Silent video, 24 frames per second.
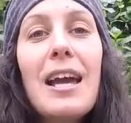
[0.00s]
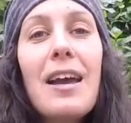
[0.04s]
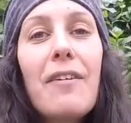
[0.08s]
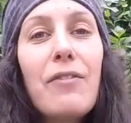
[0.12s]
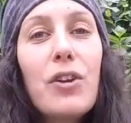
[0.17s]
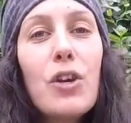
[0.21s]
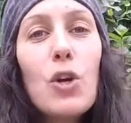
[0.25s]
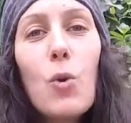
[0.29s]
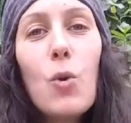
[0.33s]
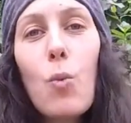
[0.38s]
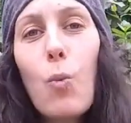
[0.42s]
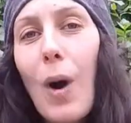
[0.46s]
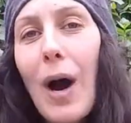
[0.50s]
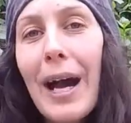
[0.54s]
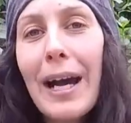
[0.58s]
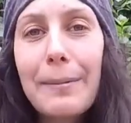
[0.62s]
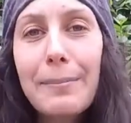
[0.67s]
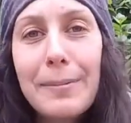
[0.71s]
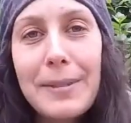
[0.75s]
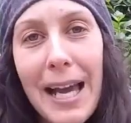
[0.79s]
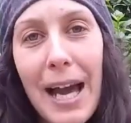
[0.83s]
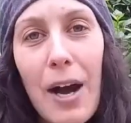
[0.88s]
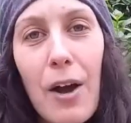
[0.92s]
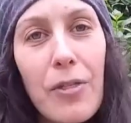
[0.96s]
If you
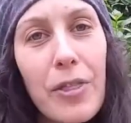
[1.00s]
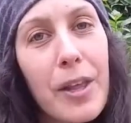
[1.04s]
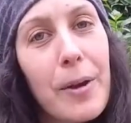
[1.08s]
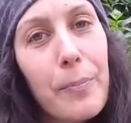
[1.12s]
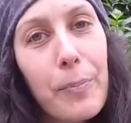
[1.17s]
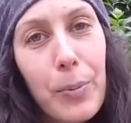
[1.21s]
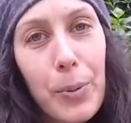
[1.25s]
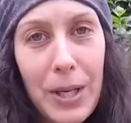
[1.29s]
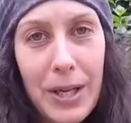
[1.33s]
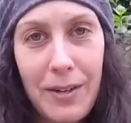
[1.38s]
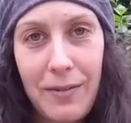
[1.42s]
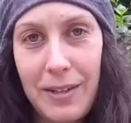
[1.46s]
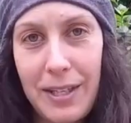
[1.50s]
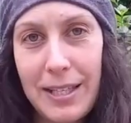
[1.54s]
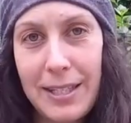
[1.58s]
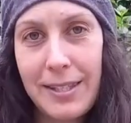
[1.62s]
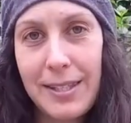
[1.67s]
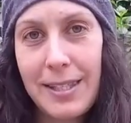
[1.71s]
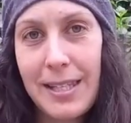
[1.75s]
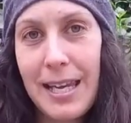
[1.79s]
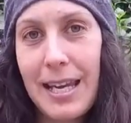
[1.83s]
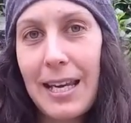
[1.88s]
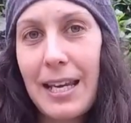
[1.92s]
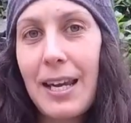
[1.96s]
wipe down the privy
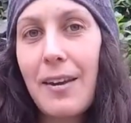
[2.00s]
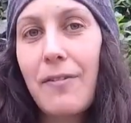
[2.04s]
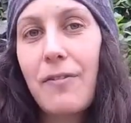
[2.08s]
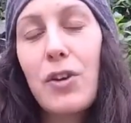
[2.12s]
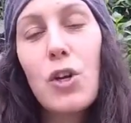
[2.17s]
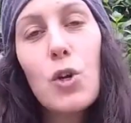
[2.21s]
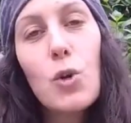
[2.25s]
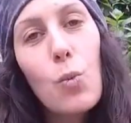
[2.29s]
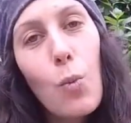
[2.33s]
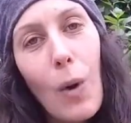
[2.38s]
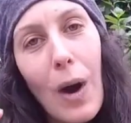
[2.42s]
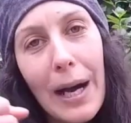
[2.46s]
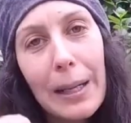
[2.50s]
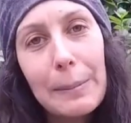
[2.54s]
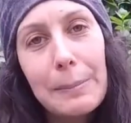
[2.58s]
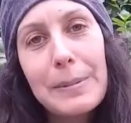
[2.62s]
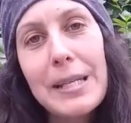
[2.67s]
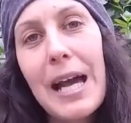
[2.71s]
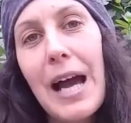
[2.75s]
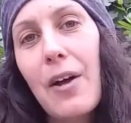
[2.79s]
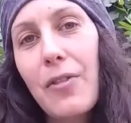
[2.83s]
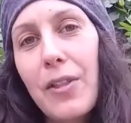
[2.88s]
seat, if you wipe